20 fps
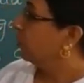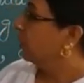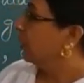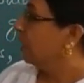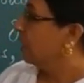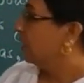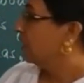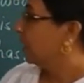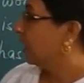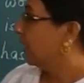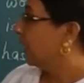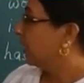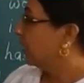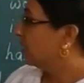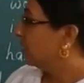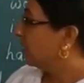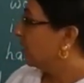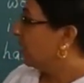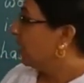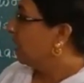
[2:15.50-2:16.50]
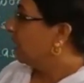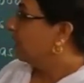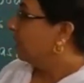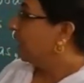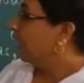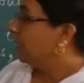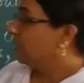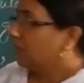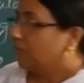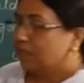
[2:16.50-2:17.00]
So he says
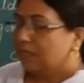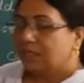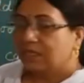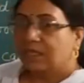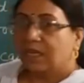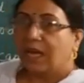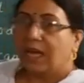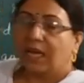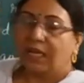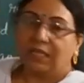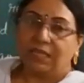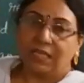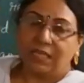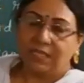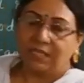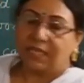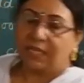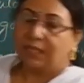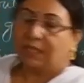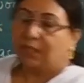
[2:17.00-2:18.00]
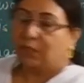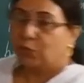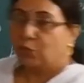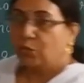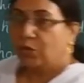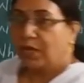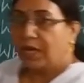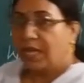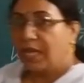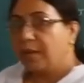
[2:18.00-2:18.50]
that these are the
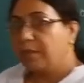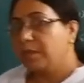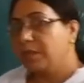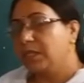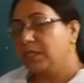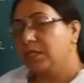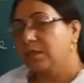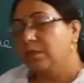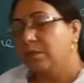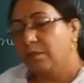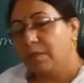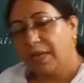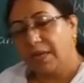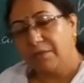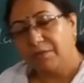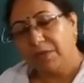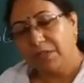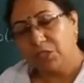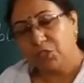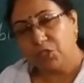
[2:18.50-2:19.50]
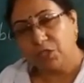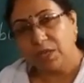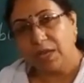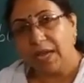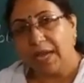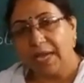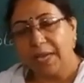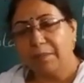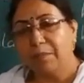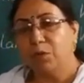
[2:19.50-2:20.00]
two names by which
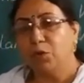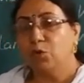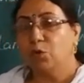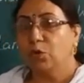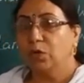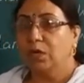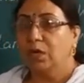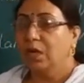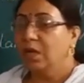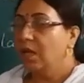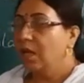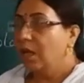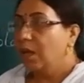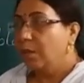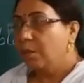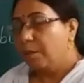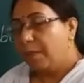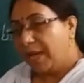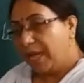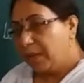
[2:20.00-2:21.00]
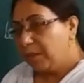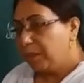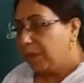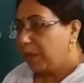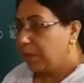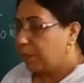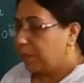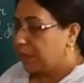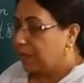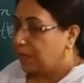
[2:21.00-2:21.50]
I am known by
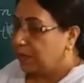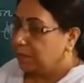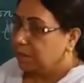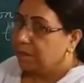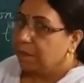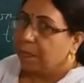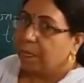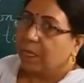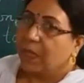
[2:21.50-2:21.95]
people.